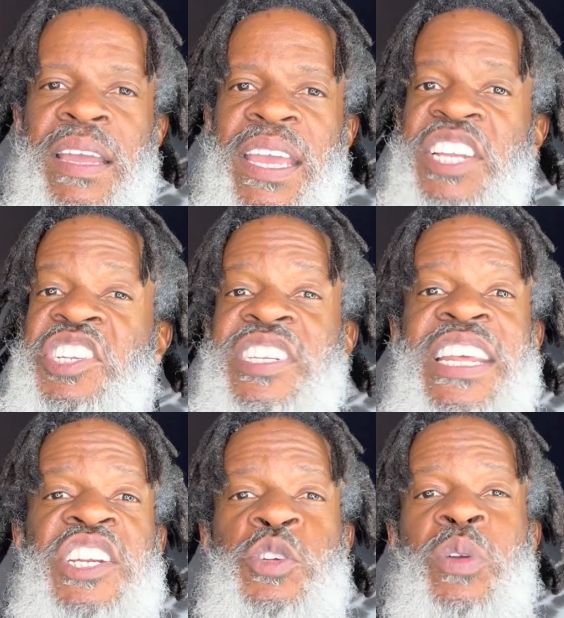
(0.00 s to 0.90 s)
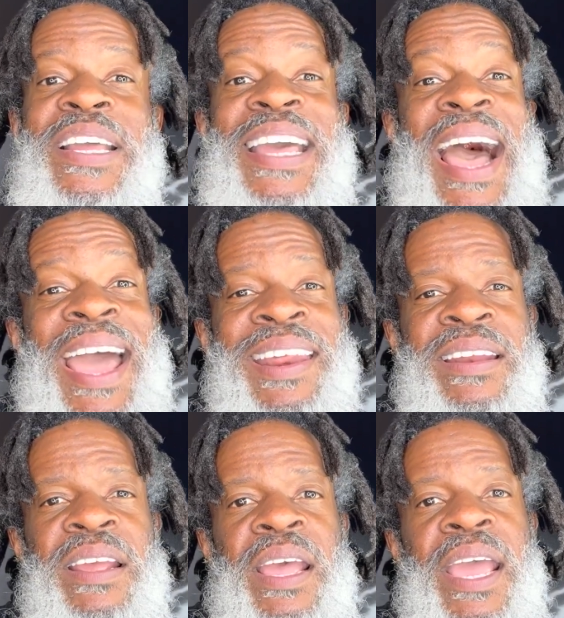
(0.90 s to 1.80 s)
It just needs you to guide
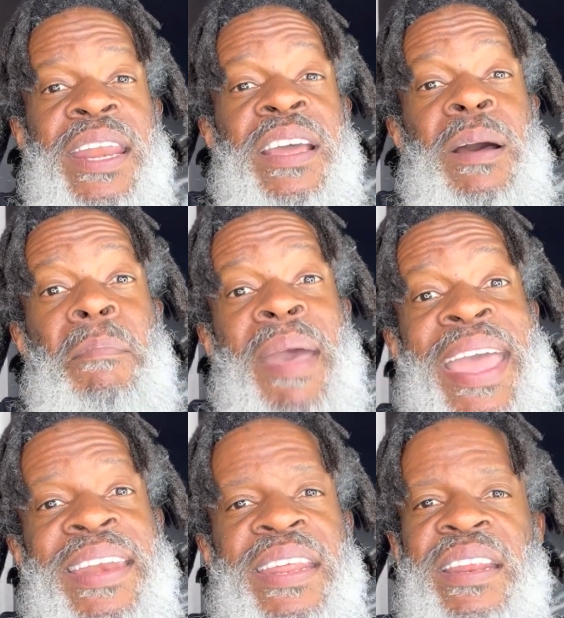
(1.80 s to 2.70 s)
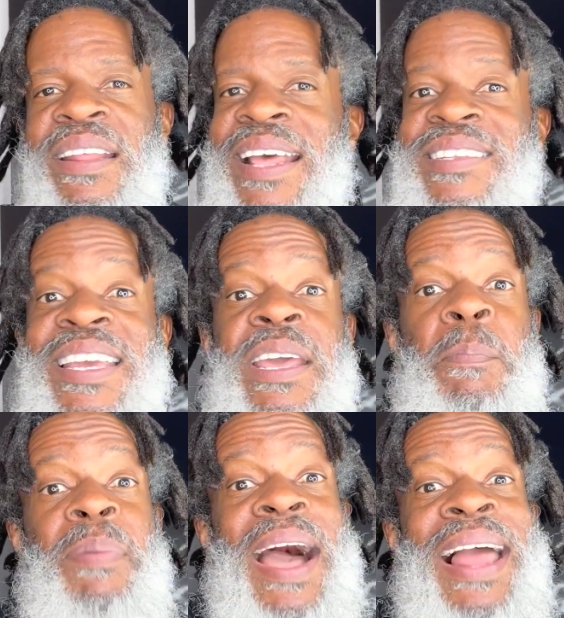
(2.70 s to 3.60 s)
it and to command it. That's
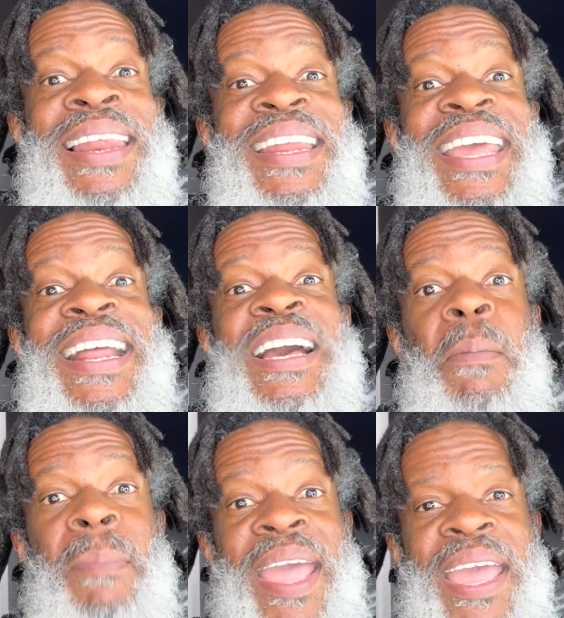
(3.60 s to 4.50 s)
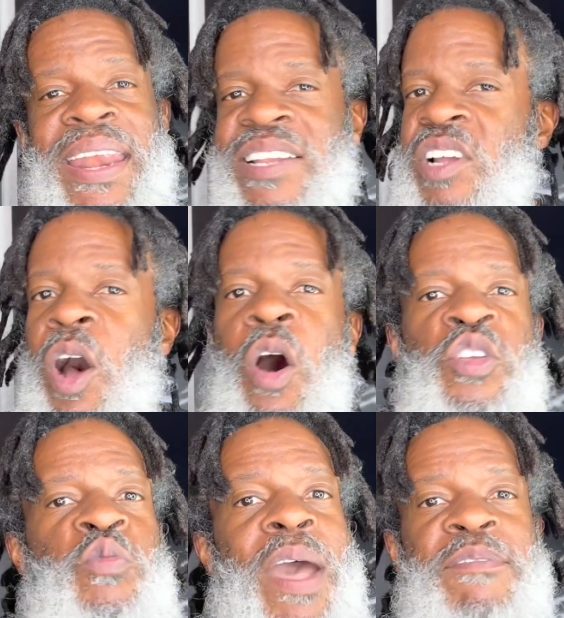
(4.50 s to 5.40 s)
it. Pilot in command. That's
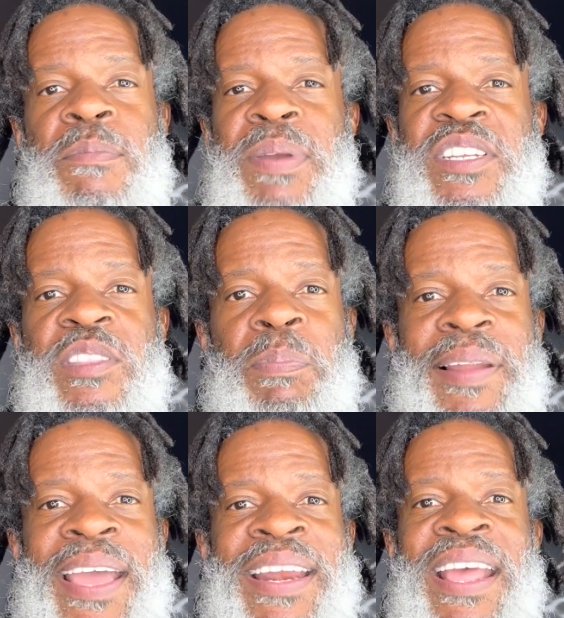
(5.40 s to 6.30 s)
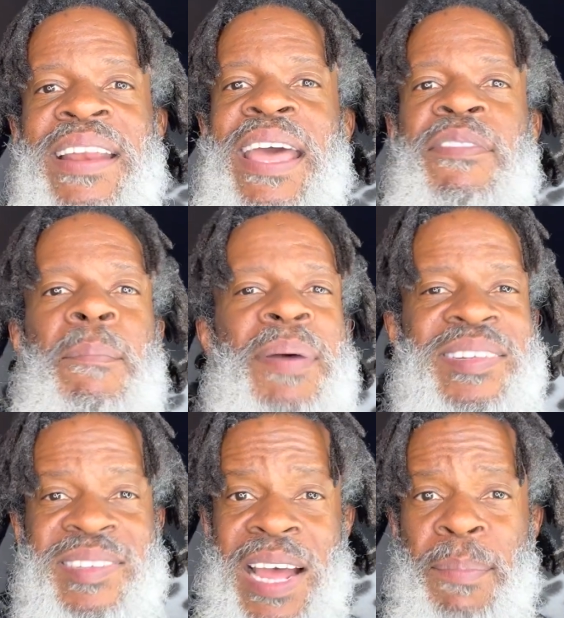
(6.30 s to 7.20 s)
all you have to be to the plane to have the
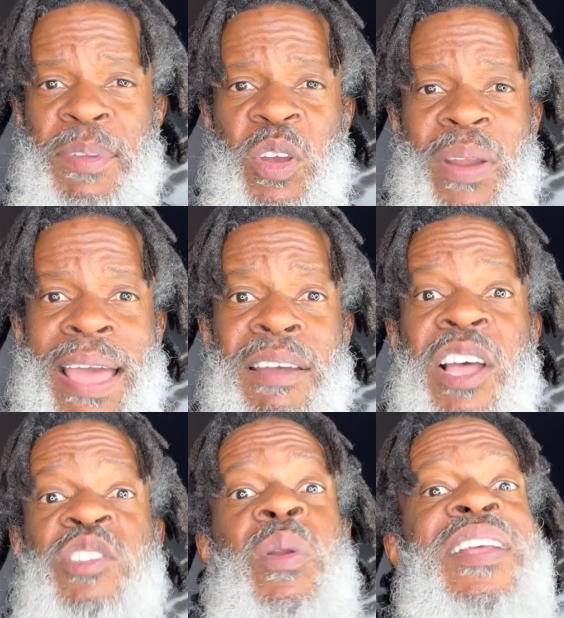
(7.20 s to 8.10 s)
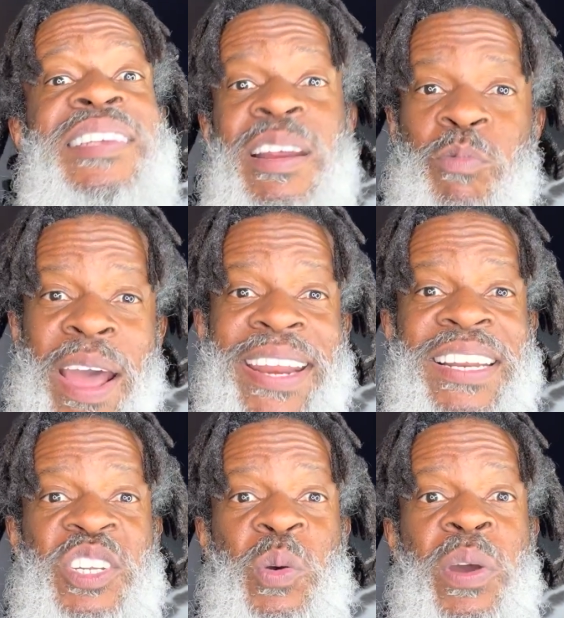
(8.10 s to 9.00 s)
best time of your life. So let's get right
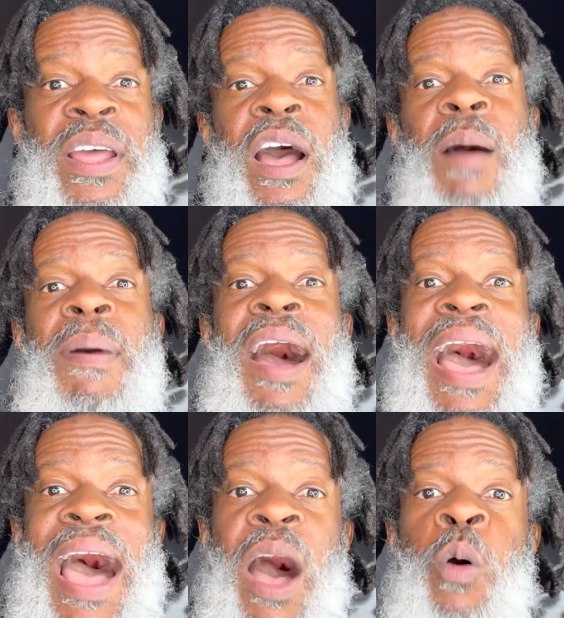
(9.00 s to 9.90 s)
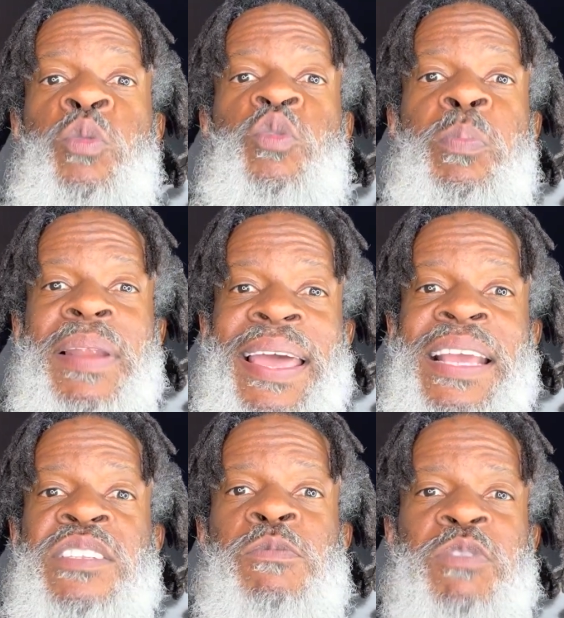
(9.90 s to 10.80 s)
into it about how do
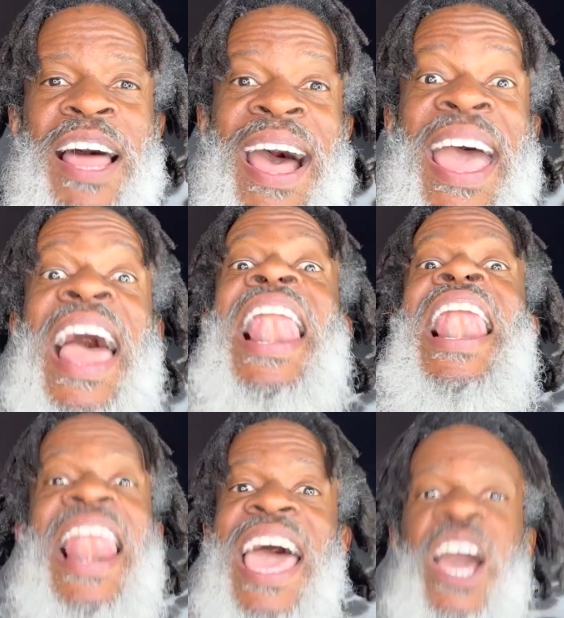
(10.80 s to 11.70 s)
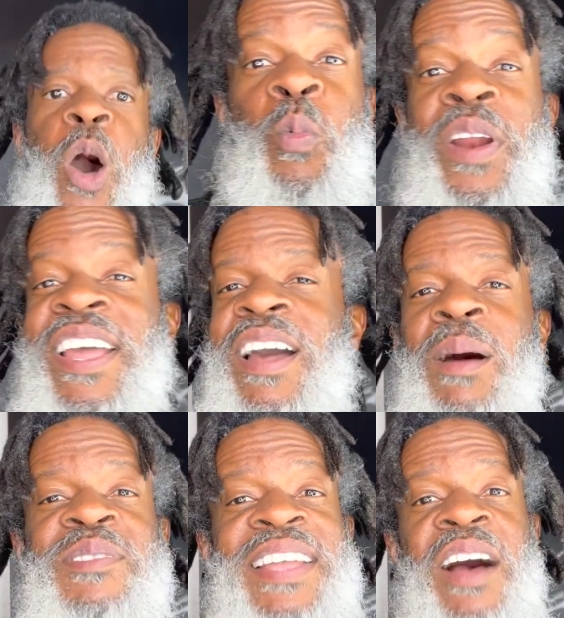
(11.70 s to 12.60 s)
planes fly. There you go. When it
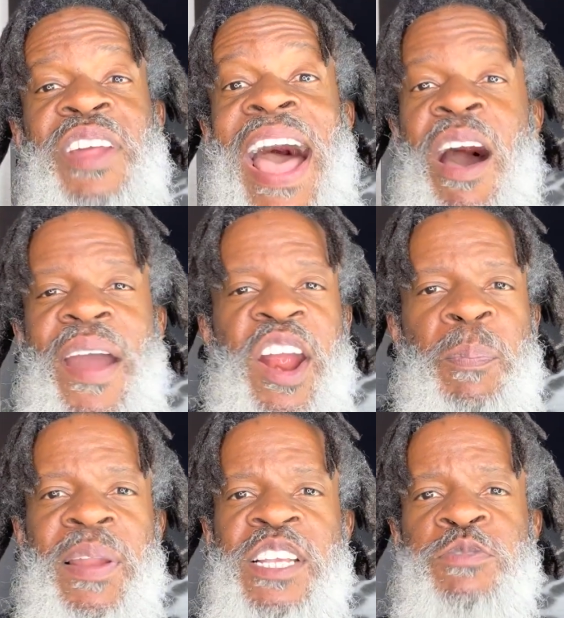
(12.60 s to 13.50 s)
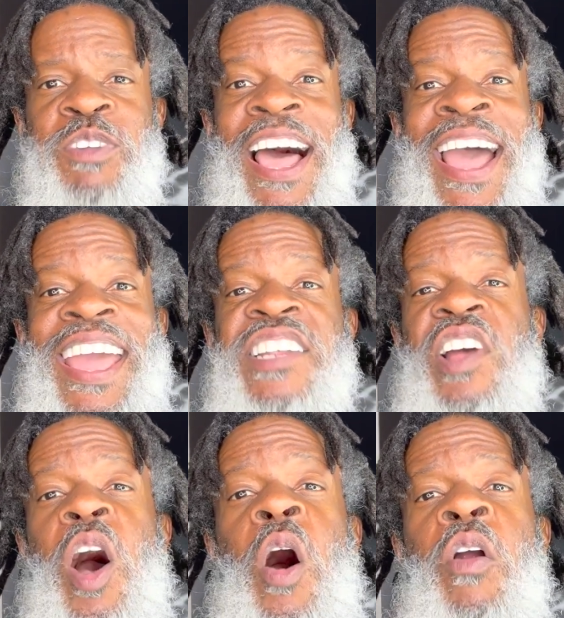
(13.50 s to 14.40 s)
comes down to how airplanes fly, it's
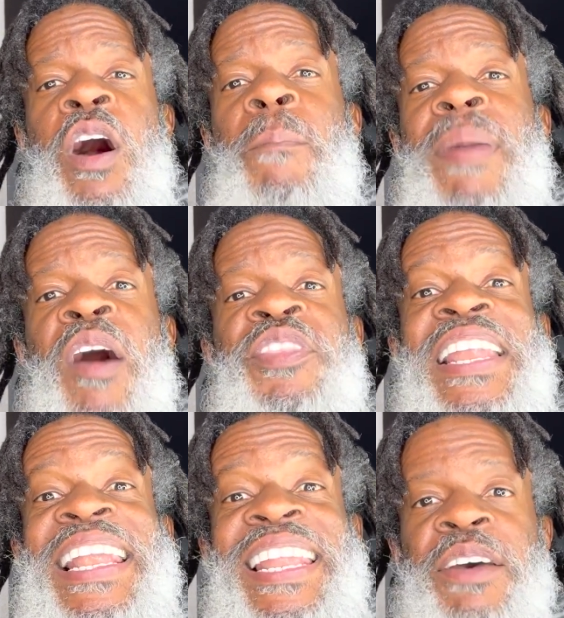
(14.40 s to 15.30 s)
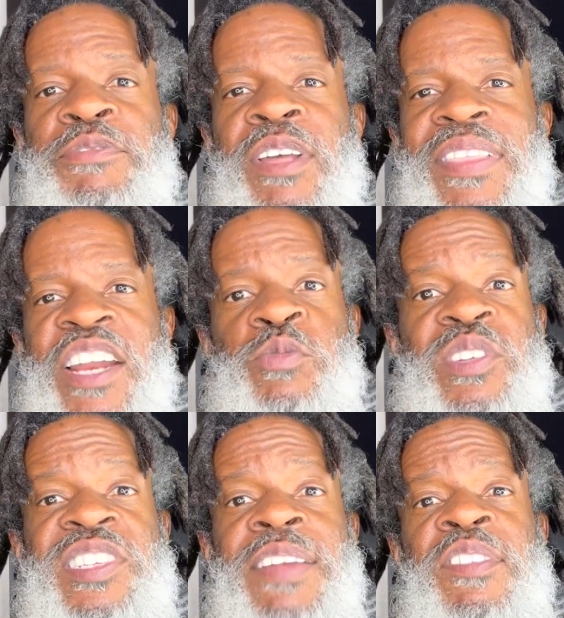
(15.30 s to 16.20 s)
all about the lift that's
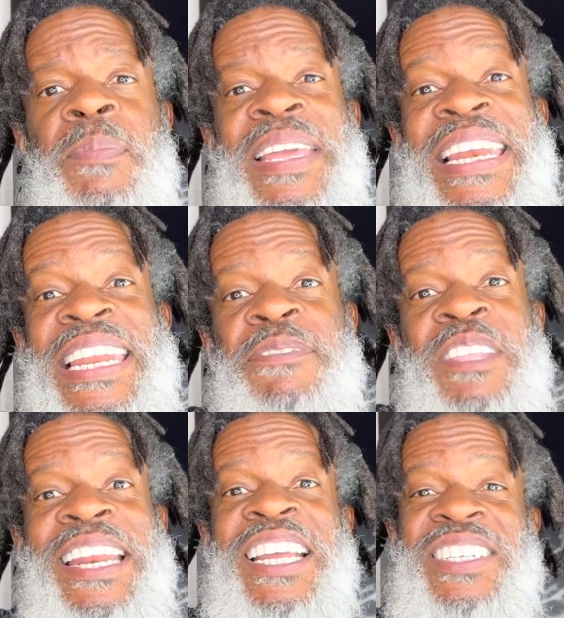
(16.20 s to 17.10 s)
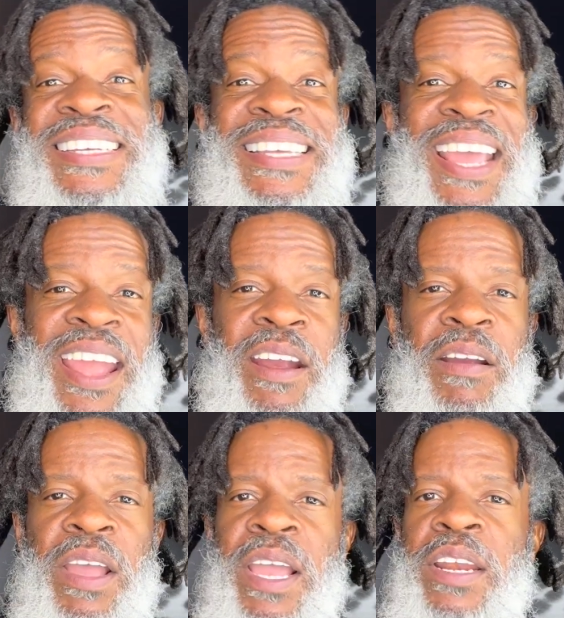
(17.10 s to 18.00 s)
receiving to be lifted into the
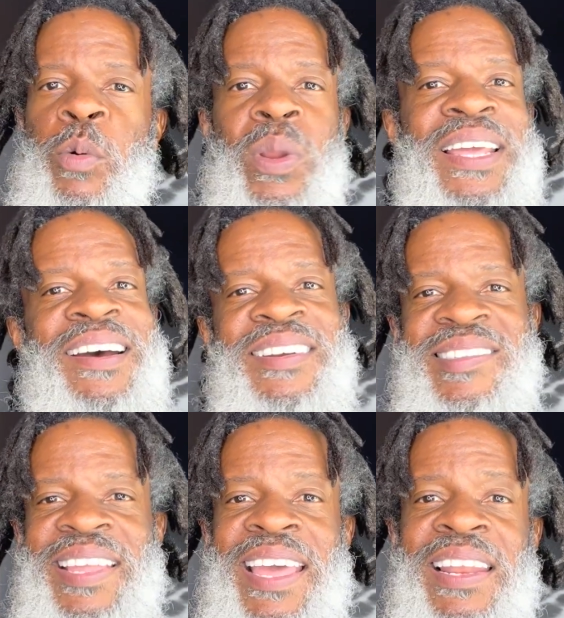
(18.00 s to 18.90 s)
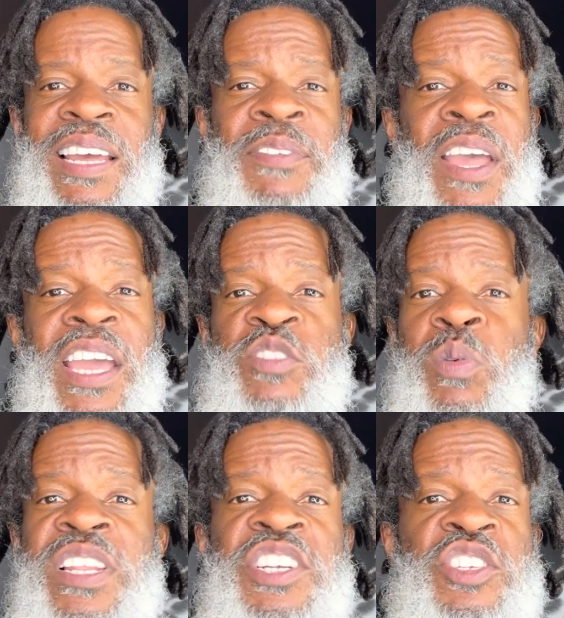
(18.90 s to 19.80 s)
air. And to really understand lift, it's
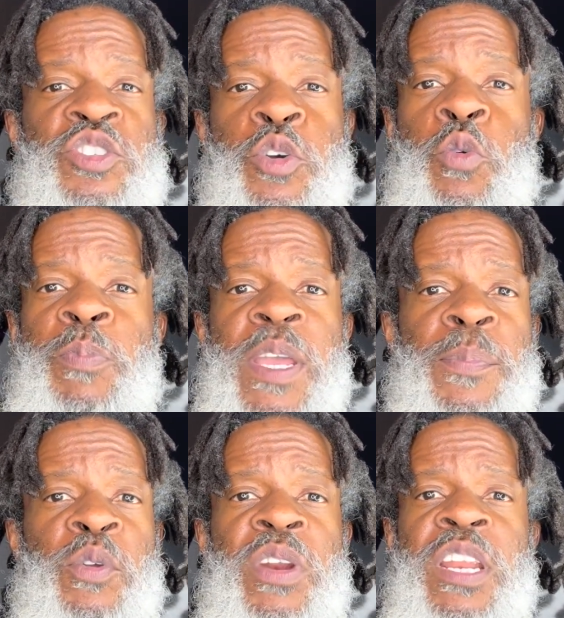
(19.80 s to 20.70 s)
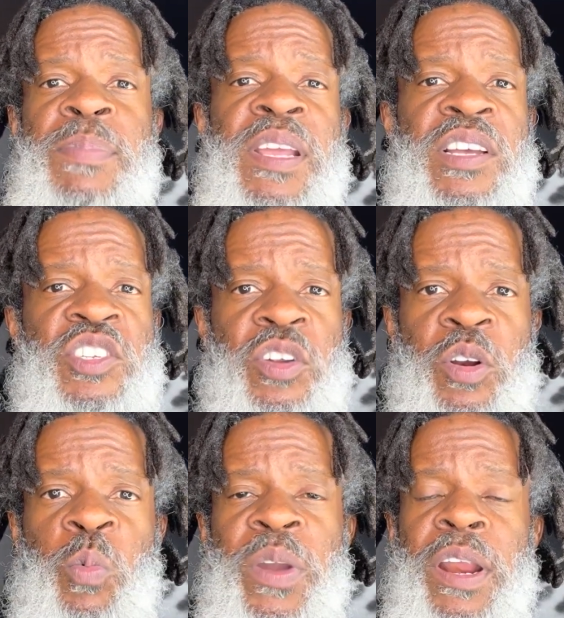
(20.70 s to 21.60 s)
really just two people you need to be
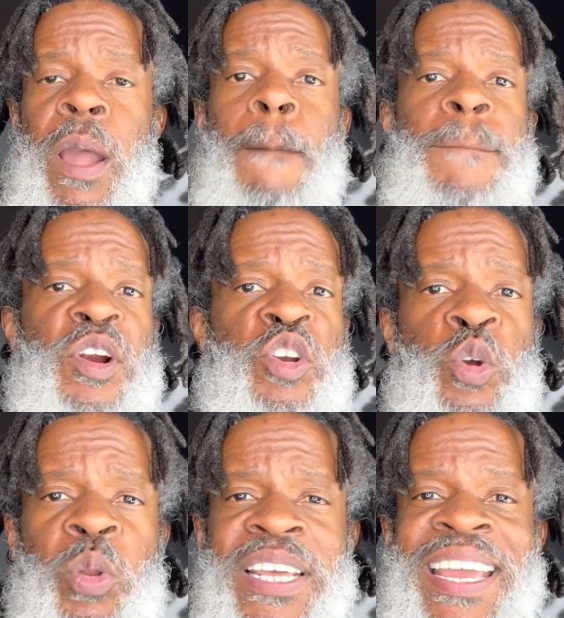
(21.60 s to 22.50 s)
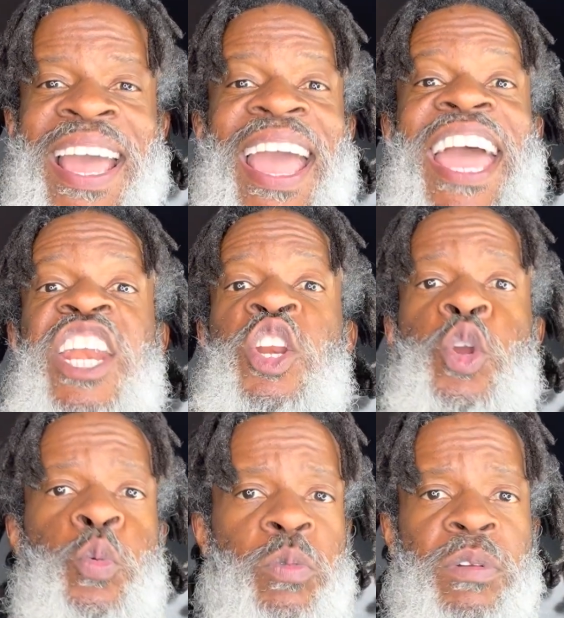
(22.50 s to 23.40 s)
concerned with, Bernoulli and
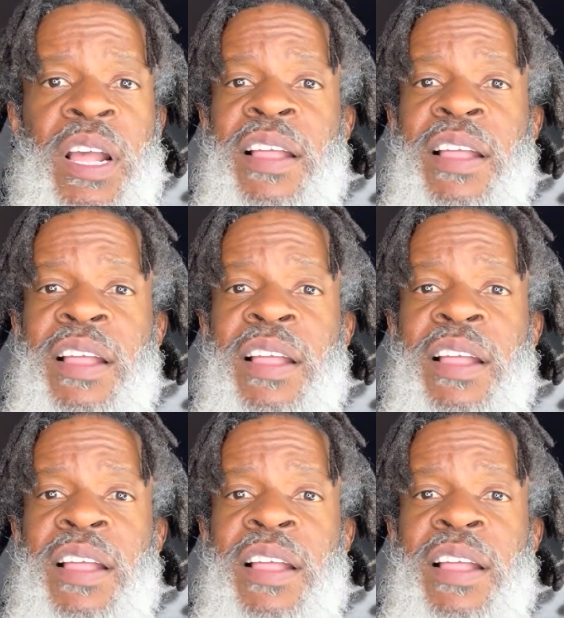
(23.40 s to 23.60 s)
Newton.